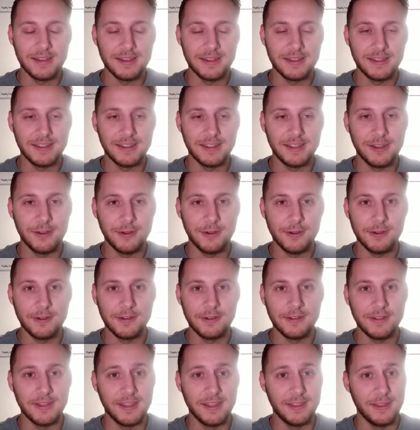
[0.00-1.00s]

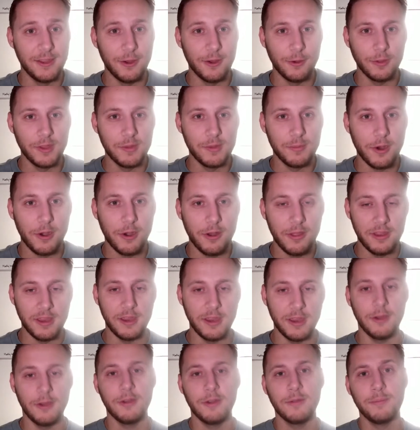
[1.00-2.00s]
here in the early part of the
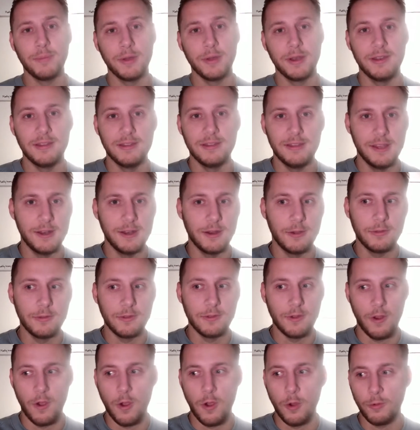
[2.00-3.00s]
year. But,
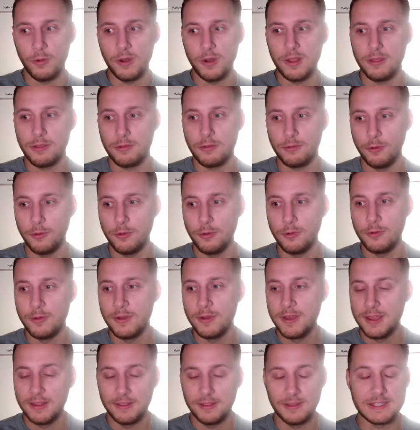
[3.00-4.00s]
they're already through.
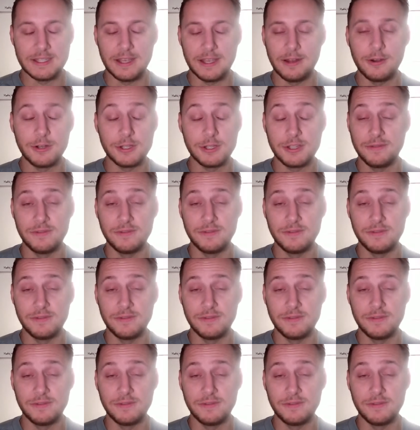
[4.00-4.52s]
The Senators have